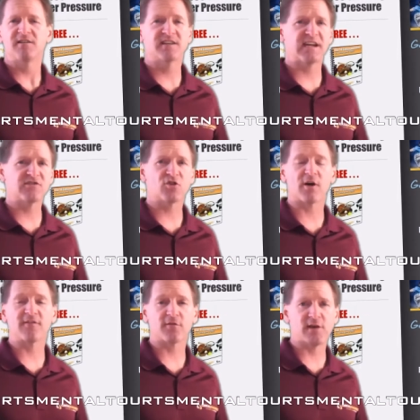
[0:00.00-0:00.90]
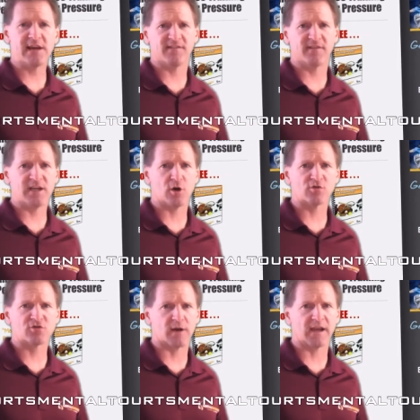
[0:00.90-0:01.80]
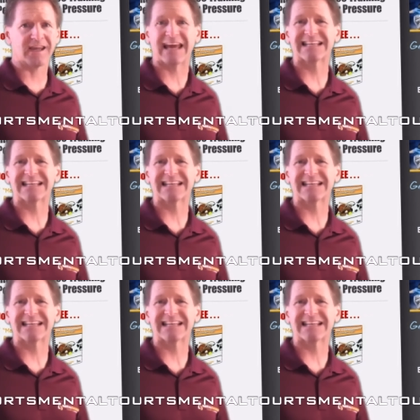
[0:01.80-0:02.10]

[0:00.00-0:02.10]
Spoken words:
to get your free video training